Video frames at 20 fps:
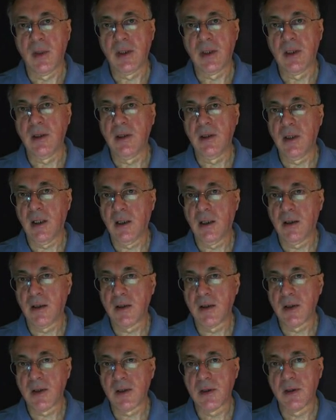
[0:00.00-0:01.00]
But in the
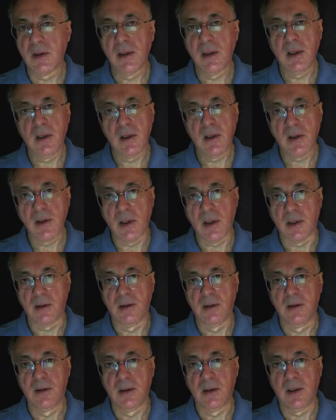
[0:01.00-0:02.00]
others, it does
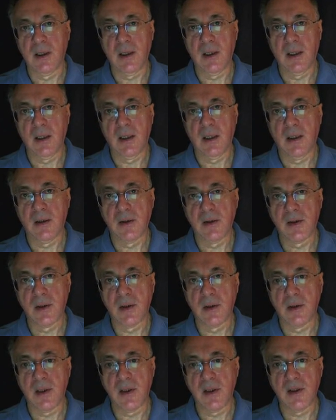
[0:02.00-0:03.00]
not. And
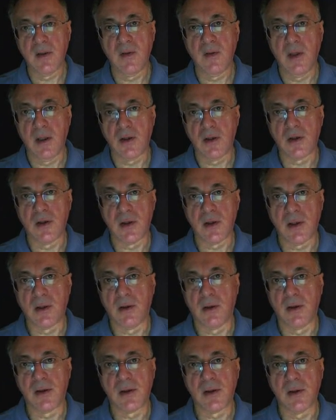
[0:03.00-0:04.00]
so these deviations
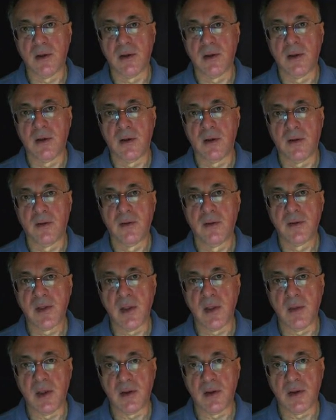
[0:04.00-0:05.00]
are also of
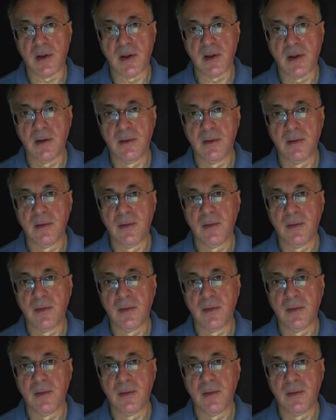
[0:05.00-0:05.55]
some interest.